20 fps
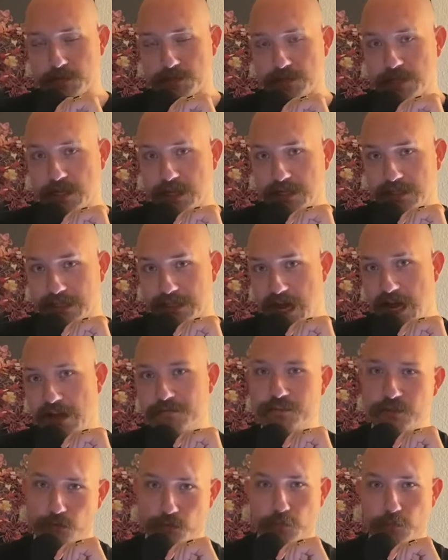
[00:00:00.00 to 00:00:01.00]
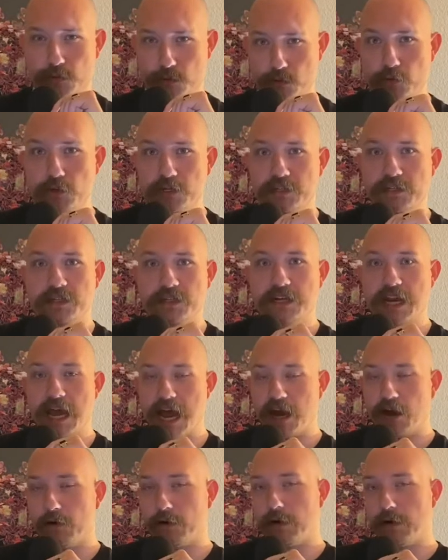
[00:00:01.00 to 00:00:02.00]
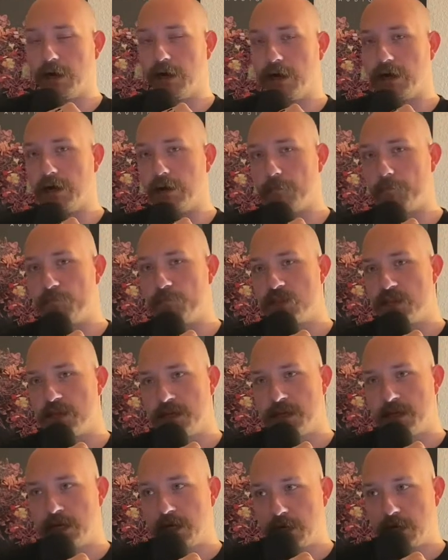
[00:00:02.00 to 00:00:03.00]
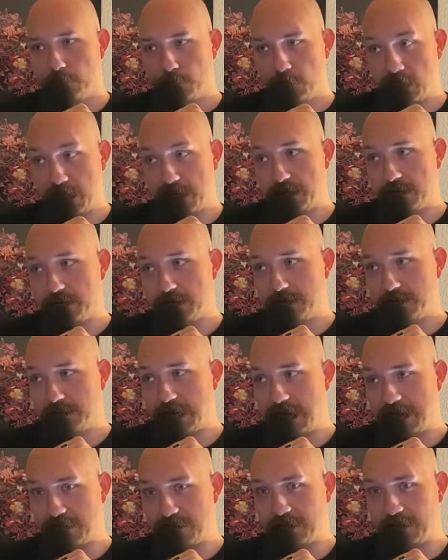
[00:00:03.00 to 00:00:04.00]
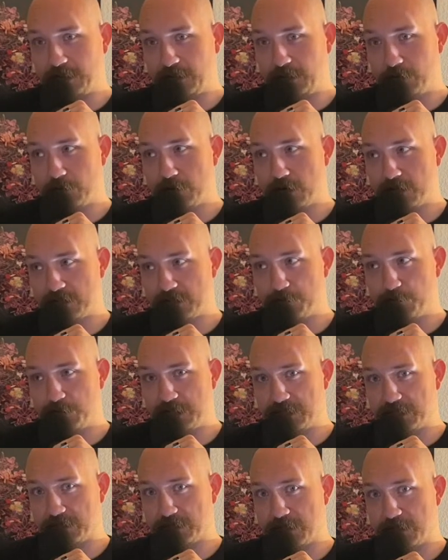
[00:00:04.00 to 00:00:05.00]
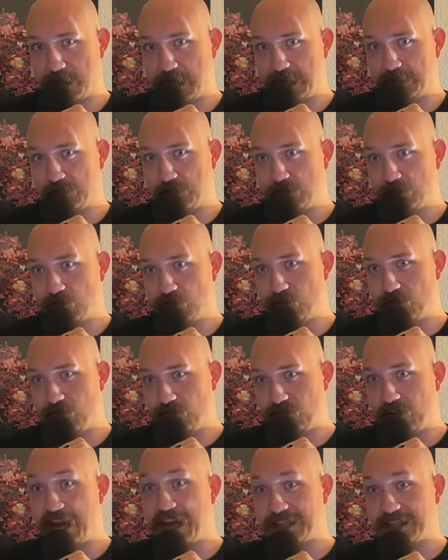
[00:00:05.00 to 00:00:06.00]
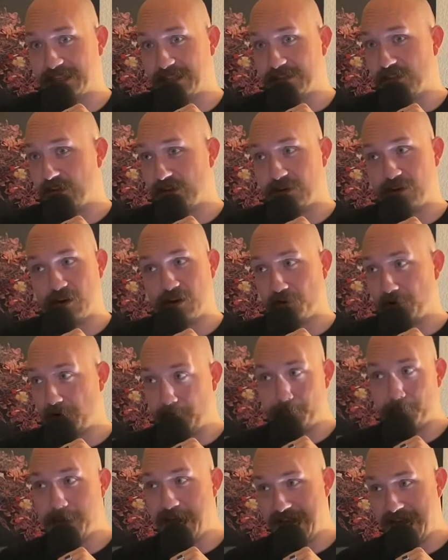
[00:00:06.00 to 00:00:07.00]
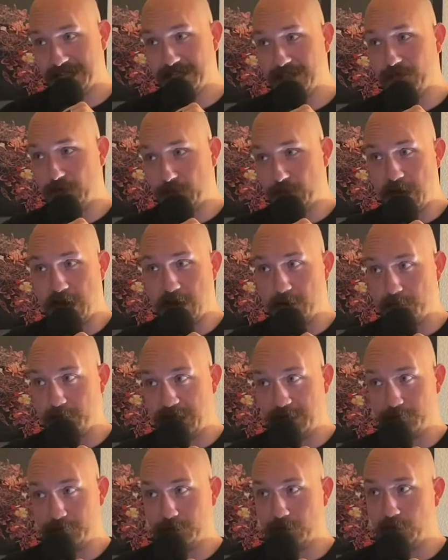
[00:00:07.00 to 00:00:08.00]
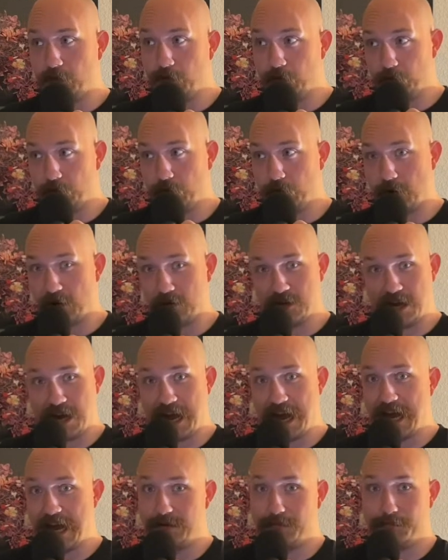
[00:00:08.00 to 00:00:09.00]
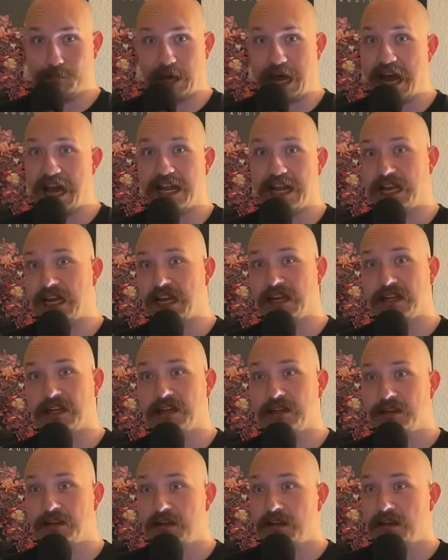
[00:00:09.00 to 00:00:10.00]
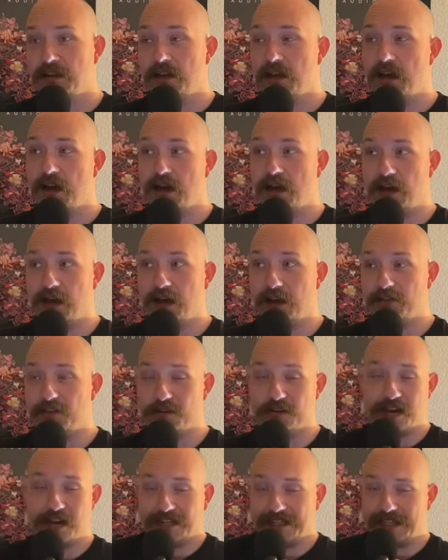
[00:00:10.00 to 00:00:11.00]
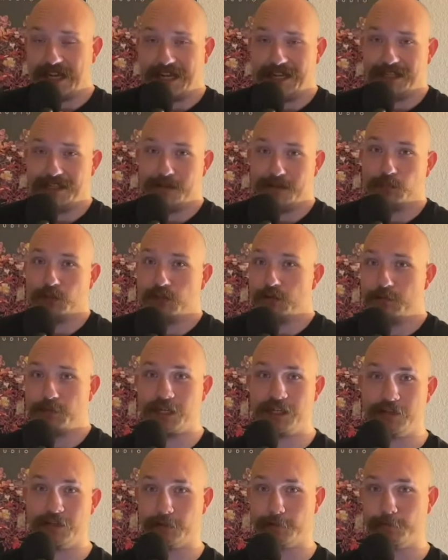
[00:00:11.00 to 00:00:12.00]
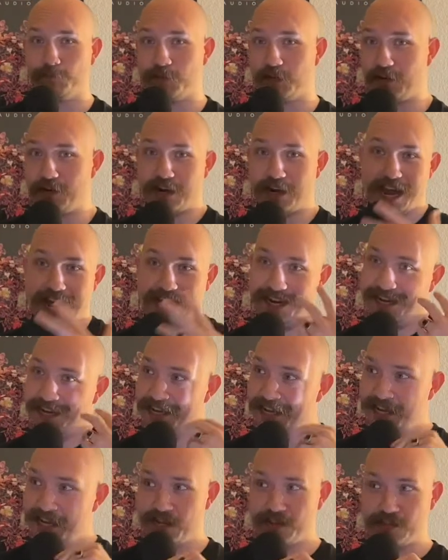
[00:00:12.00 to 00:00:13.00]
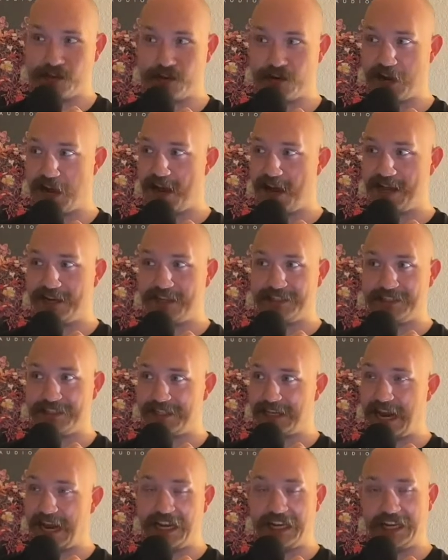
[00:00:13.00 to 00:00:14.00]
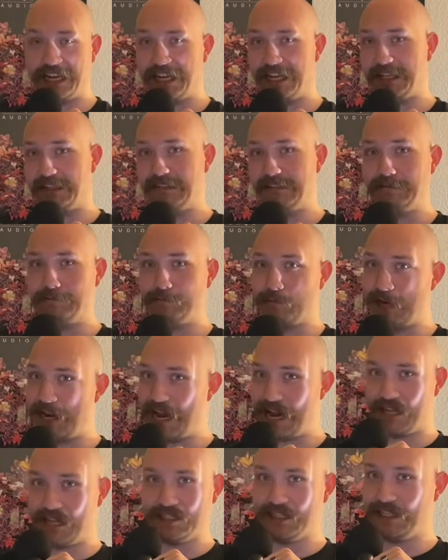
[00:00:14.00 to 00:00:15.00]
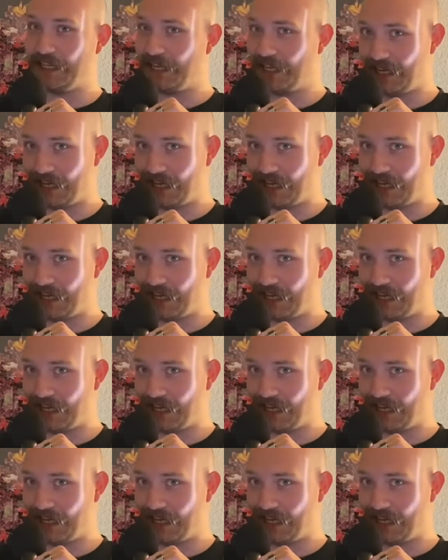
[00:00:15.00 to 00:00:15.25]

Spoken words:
lives are ruined now. But I think QAnon speaks a lot to the fact that there are a massive amount of people who are not buying. They're not taking the blue pill. They're not taking reality